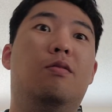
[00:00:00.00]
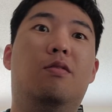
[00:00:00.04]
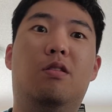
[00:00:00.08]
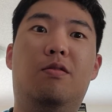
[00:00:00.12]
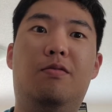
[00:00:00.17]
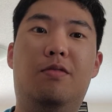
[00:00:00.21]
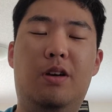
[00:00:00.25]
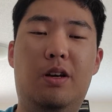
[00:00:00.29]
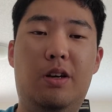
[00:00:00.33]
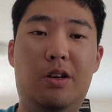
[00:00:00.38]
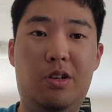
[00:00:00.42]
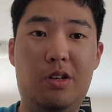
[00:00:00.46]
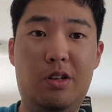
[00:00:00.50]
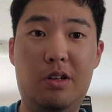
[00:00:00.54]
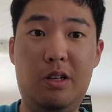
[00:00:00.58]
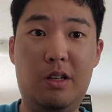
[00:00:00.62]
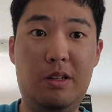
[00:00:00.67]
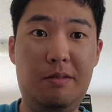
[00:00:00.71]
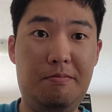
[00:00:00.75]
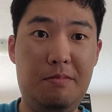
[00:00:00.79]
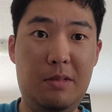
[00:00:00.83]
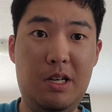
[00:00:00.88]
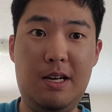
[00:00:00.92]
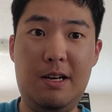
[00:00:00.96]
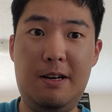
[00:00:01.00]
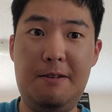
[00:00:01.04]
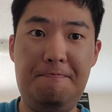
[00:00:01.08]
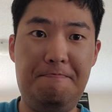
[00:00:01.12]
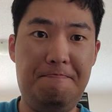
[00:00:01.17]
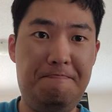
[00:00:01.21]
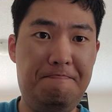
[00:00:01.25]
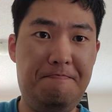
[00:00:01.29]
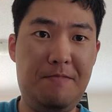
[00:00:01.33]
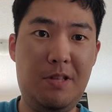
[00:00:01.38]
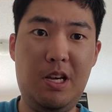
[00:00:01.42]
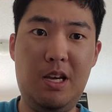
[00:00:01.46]
of Asian, uh,
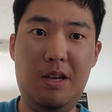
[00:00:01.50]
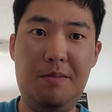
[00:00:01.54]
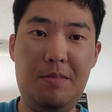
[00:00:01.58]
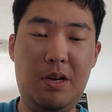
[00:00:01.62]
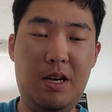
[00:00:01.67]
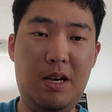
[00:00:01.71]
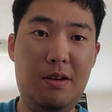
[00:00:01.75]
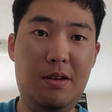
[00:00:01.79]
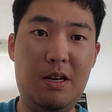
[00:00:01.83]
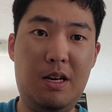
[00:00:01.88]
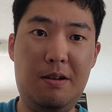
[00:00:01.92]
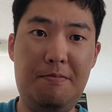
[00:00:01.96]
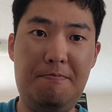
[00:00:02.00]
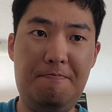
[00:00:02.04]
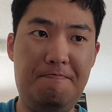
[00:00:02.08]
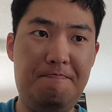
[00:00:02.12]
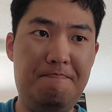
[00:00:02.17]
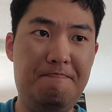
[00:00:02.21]
they may. Uh,